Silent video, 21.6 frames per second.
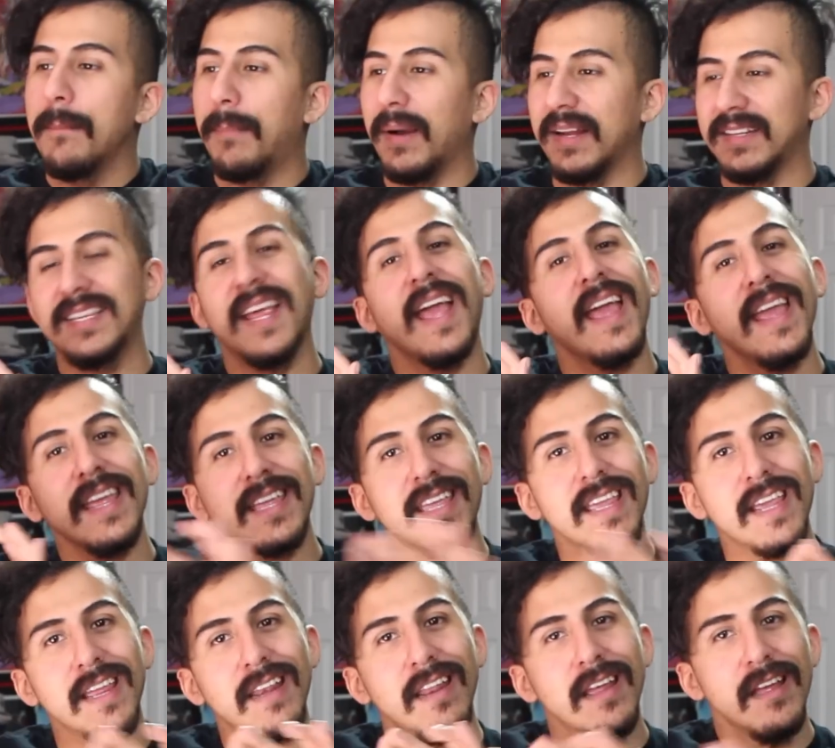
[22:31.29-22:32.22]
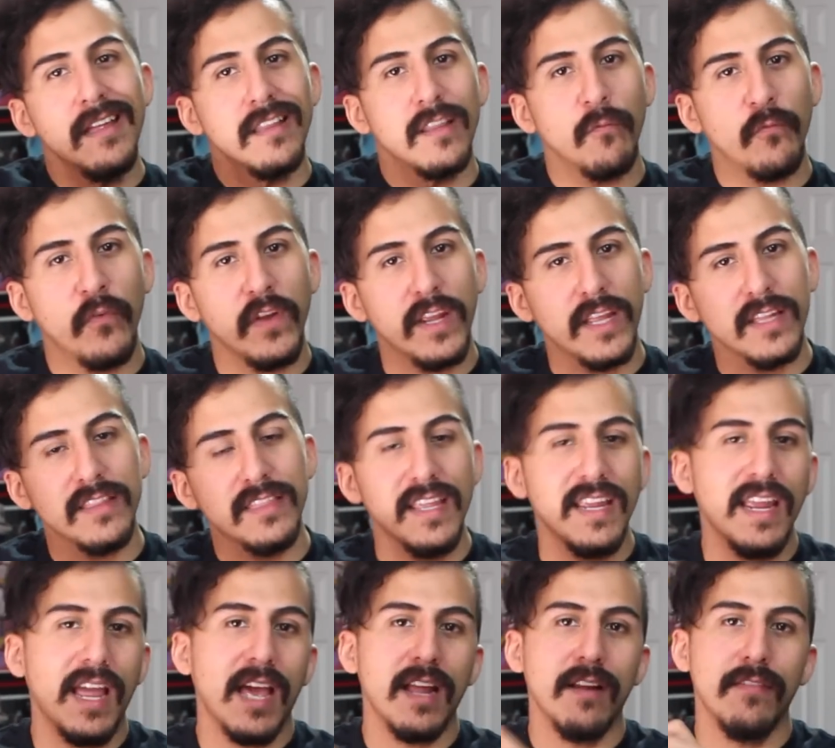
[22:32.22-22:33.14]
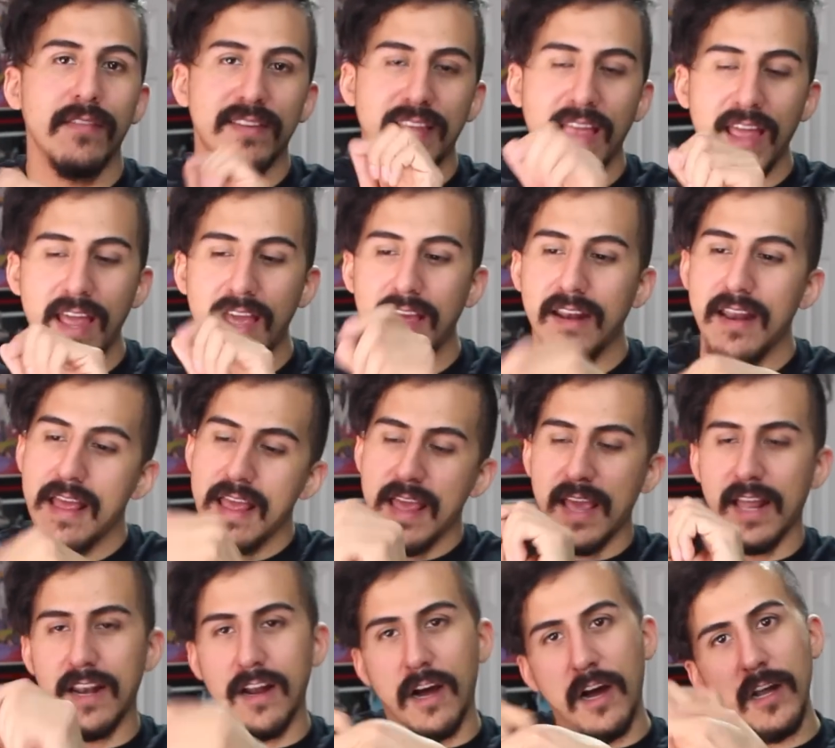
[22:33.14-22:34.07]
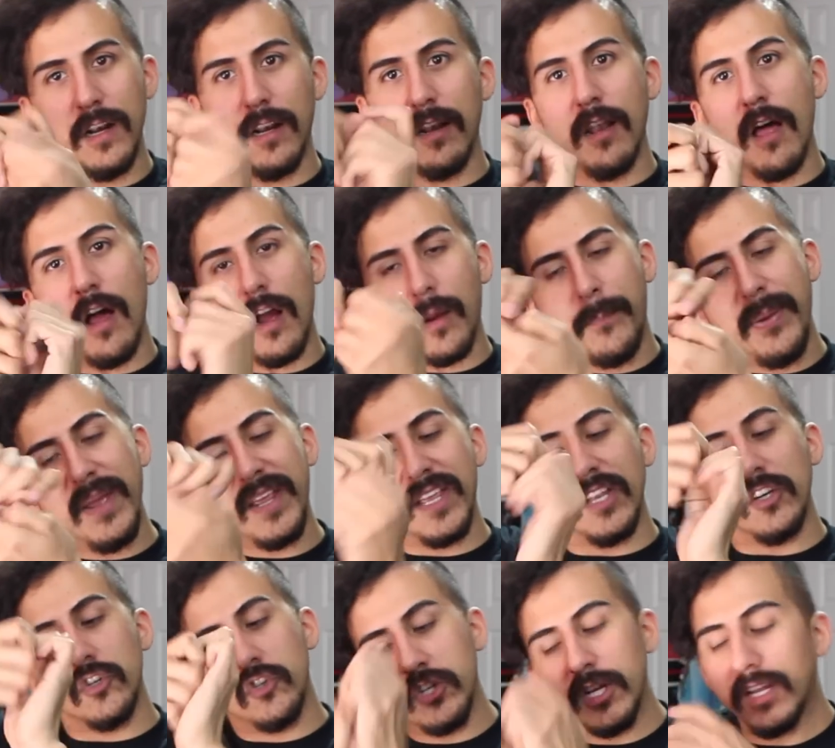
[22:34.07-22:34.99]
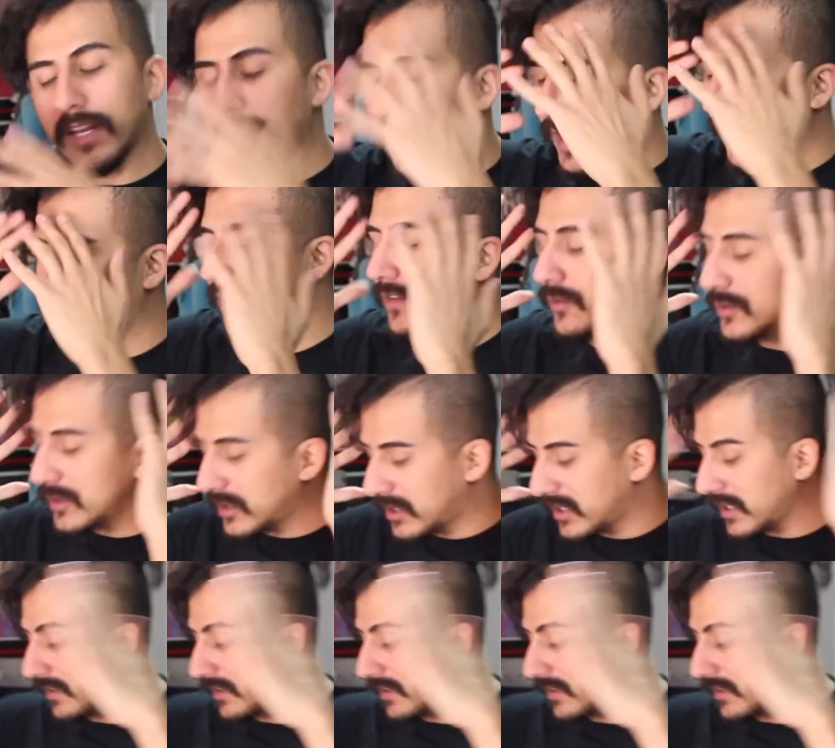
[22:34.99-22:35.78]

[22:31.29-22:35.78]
by taking the freaking thing out of his hand and unlock picking shit, like, it was